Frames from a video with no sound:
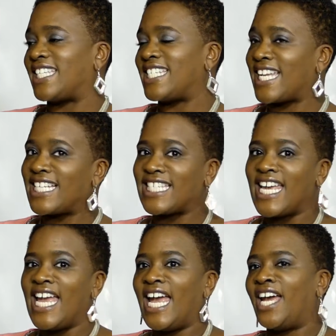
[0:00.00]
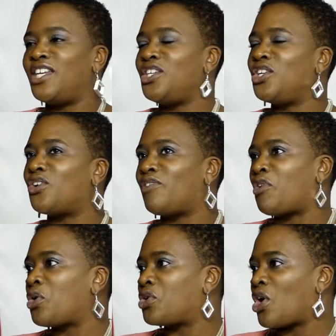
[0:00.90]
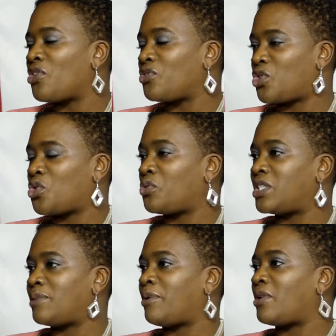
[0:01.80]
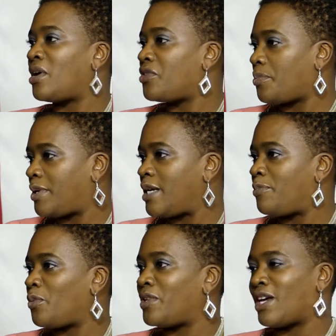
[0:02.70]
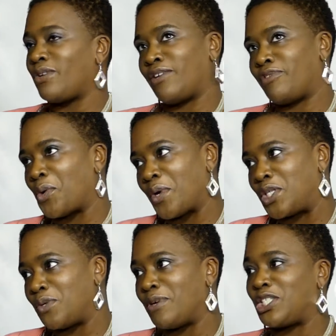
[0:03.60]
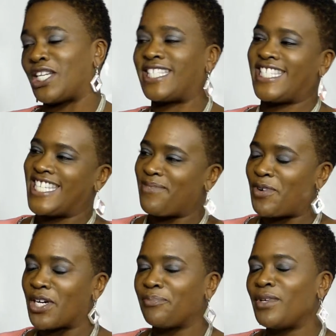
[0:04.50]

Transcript: it does. And, you know, I've heard other stories about other people, without giving away too much that's in the book,